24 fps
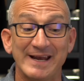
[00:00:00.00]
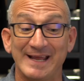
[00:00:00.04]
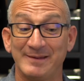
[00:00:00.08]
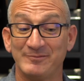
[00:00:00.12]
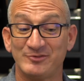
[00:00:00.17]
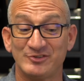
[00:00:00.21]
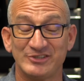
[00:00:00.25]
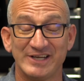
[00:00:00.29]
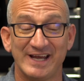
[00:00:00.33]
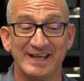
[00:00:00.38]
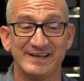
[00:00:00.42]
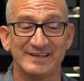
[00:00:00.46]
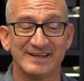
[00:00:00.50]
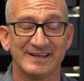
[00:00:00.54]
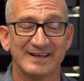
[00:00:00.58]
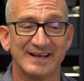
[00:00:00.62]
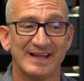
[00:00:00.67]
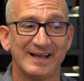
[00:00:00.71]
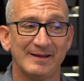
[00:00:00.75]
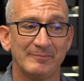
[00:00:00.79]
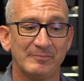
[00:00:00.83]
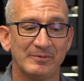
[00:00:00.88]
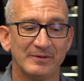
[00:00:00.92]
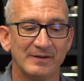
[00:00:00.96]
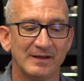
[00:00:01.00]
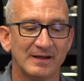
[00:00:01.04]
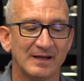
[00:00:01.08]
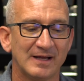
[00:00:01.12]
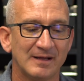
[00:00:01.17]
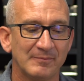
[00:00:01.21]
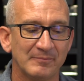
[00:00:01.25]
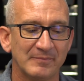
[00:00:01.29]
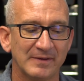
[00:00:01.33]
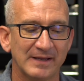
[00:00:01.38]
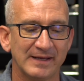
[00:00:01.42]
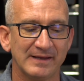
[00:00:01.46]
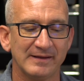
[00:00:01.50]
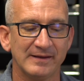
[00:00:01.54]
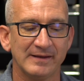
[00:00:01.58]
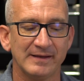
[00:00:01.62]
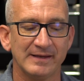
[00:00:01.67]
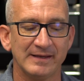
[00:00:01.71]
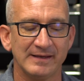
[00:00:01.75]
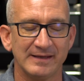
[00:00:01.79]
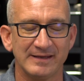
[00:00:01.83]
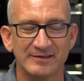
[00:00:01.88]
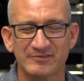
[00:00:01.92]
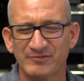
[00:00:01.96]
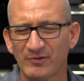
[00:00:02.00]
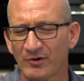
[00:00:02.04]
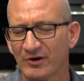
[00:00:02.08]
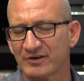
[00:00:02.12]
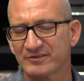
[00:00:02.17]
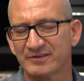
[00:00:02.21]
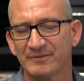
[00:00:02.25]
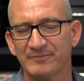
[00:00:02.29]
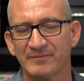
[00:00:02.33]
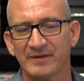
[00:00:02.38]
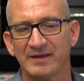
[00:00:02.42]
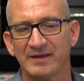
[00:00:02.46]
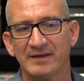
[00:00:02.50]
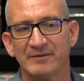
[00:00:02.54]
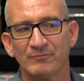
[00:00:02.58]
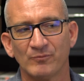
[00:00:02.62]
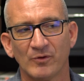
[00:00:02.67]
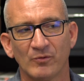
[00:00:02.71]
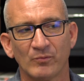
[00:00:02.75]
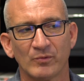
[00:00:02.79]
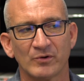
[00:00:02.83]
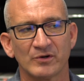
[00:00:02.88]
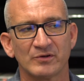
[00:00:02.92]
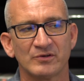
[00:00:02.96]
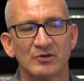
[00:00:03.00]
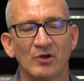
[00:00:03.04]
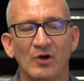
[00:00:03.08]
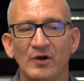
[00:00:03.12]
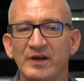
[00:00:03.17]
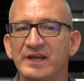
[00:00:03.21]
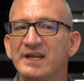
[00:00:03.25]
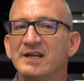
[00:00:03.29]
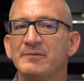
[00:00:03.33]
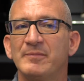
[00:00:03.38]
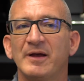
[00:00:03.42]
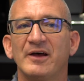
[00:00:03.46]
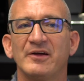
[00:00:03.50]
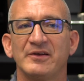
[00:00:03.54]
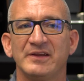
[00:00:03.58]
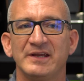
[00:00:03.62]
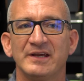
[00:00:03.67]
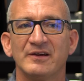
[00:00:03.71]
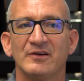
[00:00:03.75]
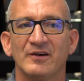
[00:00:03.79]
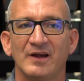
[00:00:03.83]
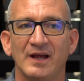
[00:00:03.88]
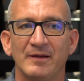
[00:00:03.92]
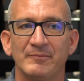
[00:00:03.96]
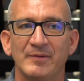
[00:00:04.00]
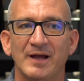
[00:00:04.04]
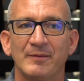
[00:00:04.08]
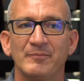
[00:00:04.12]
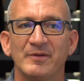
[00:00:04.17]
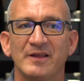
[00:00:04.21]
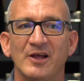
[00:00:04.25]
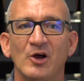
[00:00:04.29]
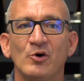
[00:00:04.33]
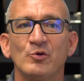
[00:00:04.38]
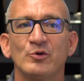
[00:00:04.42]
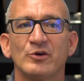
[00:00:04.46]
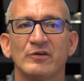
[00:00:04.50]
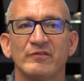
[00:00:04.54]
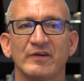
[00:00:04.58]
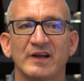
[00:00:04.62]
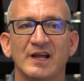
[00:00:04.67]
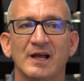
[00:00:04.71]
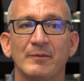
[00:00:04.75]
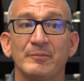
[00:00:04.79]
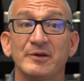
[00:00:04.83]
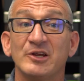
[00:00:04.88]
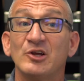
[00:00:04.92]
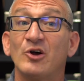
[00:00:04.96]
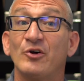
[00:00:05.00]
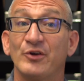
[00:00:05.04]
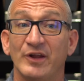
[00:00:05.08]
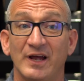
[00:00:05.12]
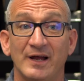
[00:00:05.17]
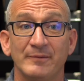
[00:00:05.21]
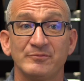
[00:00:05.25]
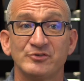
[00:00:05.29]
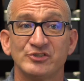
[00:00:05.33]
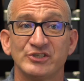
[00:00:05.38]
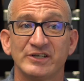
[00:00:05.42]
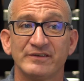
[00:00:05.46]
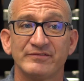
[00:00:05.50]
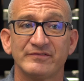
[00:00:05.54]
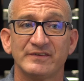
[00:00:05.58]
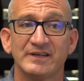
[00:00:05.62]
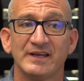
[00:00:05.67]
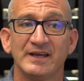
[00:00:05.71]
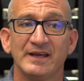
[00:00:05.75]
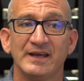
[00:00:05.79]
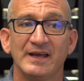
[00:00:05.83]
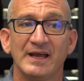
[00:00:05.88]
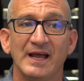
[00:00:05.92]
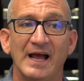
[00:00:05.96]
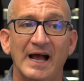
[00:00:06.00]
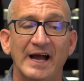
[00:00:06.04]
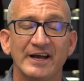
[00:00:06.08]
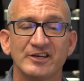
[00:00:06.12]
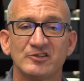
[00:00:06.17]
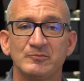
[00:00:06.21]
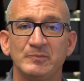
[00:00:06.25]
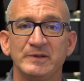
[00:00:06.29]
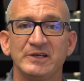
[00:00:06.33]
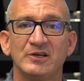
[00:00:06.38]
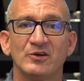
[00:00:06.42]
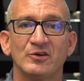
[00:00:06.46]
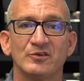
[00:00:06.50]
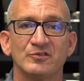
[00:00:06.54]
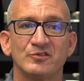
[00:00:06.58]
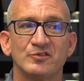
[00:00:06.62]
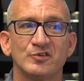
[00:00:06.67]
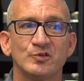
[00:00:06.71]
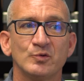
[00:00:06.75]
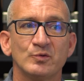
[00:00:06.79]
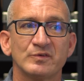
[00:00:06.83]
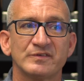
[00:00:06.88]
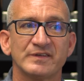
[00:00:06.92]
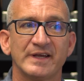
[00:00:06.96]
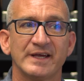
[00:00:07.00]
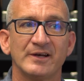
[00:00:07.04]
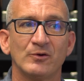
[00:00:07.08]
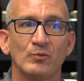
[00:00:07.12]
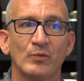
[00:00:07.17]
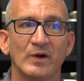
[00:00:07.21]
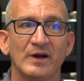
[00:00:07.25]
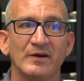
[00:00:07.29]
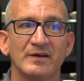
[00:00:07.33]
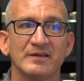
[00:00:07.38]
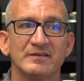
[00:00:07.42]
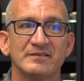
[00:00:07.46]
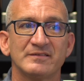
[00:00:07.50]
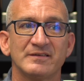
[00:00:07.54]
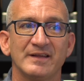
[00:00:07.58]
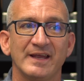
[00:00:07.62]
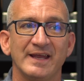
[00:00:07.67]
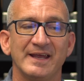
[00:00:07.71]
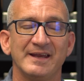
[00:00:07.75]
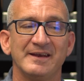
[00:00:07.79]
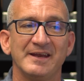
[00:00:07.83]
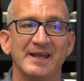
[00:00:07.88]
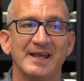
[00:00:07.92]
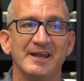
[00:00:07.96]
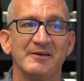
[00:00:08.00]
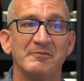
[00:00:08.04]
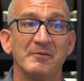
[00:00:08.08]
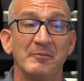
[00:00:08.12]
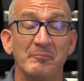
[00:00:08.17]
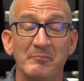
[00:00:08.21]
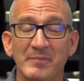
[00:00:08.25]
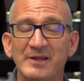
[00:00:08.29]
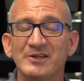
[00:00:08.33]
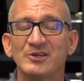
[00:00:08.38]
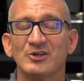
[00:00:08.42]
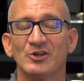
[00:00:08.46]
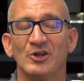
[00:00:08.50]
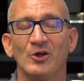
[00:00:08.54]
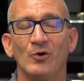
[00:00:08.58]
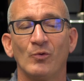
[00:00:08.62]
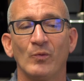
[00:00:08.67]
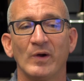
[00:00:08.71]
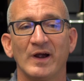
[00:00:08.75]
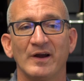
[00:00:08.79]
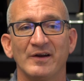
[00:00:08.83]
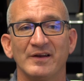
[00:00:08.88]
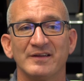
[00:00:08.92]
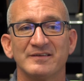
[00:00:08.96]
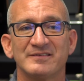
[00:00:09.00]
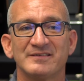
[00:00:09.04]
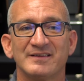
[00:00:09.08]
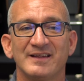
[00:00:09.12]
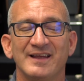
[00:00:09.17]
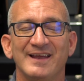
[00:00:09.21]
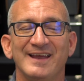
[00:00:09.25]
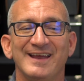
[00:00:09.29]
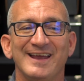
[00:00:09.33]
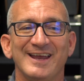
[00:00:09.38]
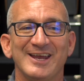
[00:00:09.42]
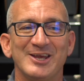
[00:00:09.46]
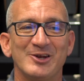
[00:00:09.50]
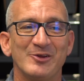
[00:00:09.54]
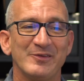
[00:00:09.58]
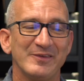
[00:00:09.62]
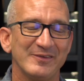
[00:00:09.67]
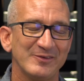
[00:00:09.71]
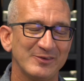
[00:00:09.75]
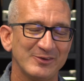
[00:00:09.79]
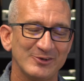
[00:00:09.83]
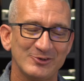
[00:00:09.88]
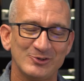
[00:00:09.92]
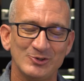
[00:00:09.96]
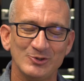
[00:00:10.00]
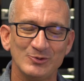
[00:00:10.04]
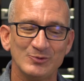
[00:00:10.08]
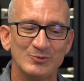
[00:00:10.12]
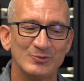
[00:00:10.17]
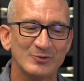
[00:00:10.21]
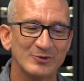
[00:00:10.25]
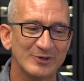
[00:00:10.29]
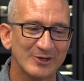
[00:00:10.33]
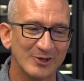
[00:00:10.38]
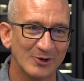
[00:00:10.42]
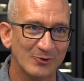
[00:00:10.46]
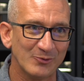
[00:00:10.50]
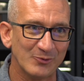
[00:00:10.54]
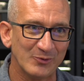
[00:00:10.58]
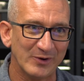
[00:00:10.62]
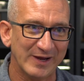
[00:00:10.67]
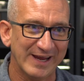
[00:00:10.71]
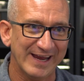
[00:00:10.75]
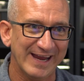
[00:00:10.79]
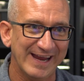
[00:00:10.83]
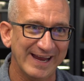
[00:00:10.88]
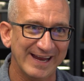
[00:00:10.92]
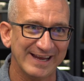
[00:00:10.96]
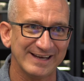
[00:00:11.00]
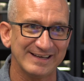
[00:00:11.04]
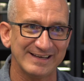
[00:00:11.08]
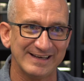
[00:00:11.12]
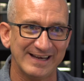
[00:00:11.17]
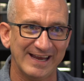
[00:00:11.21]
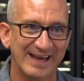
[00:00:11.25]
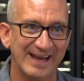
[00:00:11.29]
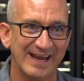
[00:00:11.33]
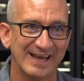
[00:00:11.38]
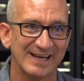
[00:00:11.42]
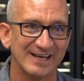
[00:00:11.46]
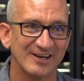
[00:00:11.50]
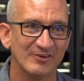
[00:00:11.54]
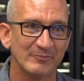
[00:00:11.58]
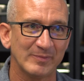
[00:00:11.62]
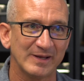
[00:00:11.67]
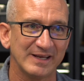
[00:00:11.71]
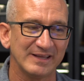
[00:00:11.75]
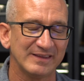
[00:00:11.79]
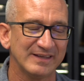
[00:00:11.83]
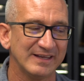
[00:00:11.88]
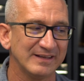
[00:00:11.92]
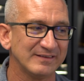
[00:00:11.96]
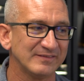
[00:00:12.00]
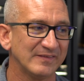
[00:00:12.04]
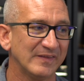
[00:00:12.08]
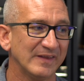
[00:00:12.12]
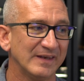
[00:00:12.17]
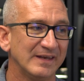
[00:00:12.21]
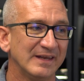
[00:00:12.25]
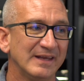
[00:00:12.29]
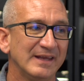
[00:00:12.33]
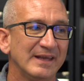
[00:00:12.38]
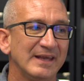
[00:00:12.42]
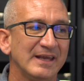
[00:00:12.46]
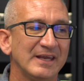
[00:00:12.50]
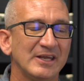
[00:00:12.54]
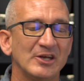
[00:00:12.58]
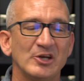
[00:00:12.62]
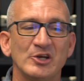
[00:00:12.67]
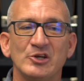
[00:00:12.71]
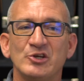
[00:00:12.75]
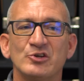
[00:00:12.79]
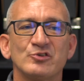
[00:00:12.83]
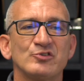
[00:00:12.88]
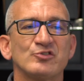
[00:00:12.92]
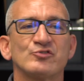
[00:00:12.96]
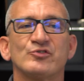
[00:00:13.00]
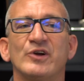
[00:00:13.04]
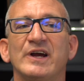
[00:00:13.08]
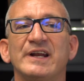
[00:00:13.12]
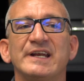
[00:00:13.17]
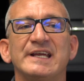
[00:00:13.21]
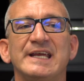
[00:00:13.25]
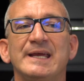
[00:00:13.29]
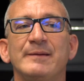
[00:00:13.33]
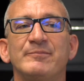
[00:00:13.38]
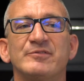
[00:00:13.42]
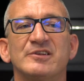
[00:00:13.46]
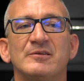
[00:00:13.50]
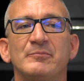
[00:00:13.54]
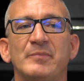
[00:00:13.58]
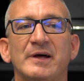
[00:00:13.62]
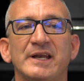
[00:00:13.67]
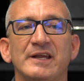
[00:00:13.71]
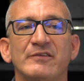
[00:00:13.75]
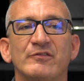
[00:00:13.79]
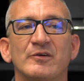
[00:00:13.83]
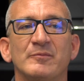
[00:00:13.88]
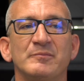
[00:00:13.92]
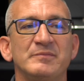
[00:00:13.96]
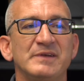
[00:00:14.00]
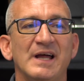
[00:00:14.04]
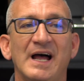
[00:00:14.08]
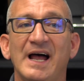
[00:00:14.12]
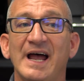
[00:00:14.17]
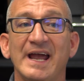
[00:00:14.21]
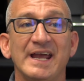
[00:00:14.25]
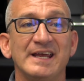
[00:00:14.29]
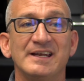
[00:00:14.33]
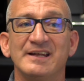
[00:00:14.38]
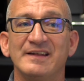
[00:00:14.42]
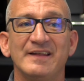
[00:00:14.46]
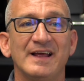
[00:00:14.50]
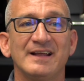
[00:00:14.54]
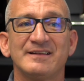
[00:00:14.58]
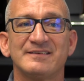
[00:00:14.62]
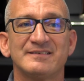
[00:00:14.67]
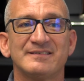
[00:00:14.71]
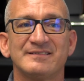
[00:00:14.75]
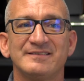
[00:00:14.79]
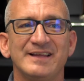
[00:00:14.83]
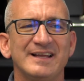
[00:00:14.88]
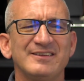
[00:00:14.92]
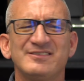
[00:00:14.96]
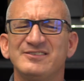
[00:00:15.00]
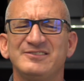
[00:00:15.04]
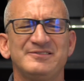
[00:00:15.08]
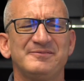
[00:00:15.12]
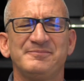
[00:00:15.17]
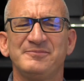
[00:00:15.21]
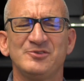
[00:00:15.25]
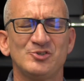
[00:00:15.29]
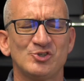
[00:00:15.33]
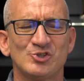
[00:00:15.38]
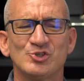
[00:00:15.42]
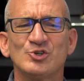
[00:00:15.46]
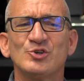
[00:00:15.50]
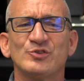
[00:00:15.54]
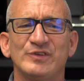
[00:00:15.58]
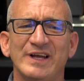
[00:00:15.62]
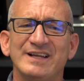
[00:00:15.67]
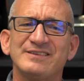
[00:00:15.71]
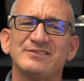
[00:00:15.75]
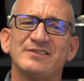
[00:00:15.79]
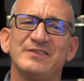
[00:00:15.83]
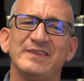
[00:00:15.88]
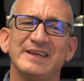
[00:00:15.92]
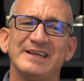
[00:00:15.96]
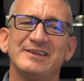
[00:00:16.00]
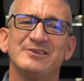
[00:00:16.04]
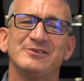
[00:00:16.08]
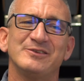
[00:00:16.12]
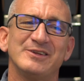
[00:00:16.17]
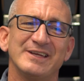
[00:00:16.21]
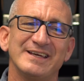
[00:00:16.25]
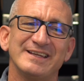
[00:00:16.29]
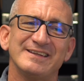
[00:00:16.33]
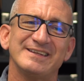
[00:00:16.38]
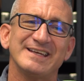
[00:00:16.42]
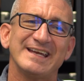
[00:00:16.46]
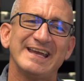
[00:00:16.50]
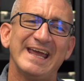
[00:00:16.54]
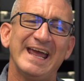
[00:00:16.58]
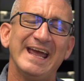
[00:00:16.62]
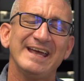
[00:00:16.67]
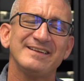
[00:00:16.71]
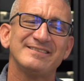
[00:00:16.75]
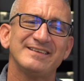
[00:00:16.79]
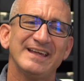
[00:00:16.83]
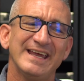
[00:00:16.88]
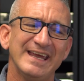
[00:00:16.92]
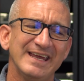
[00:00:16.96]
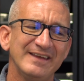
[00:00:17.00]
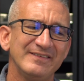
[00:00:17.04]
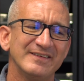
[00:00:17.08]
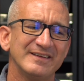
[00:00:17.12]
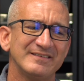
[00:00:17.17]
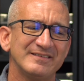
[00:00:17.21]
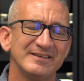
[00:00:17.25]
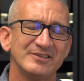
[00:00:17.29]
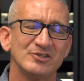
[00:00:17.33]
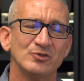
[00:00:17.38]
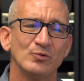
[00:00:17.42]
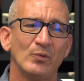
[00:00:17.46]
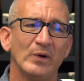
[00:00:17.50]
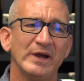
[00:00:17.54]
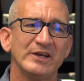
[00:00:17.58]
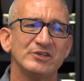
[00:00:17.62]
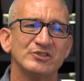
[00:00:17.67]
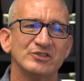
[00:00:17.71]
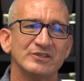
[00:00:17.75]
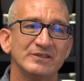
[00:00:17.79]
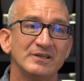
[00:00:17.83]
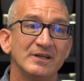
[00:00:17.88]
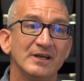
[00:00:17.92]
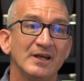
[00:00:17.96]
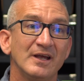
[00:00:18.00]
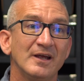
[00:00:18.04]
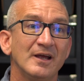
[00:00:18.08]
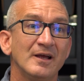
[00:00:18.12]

name's Chad Dunlap. As far as what we're talking about here, I'm the owner of a company called Upshift. I speak on suicide awareness and mental awareness. The two go hand in hand. Everybody thinks that you're just trying to keep somebody from dying, and that's the case in this situation.